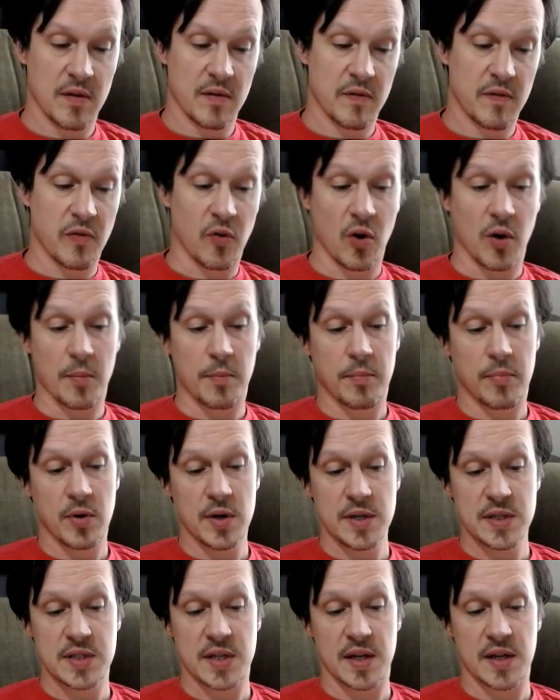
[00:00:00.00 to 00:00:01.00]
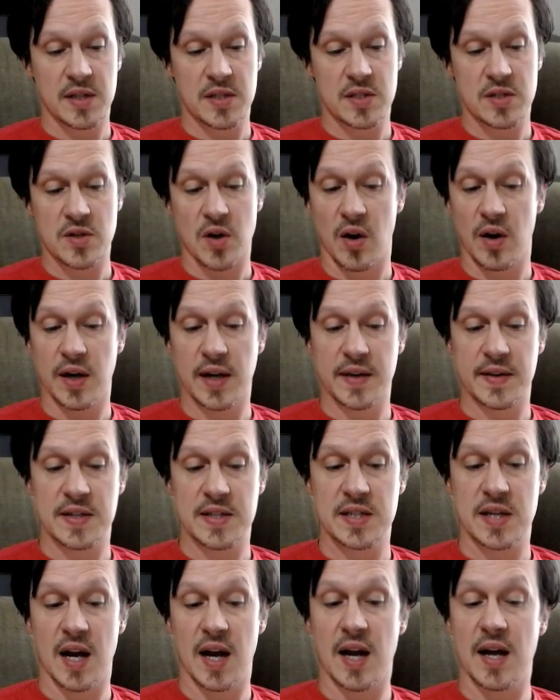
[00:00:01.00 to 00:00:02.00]
For a princess starring in the
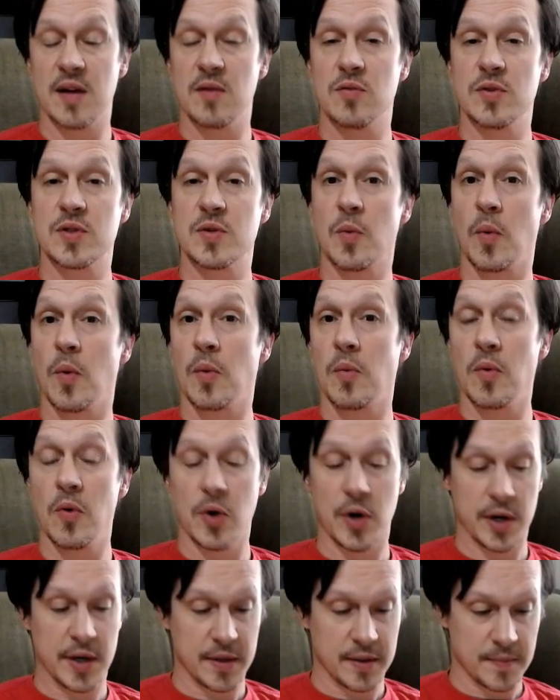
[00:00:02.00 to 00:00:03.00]
sky was a reward.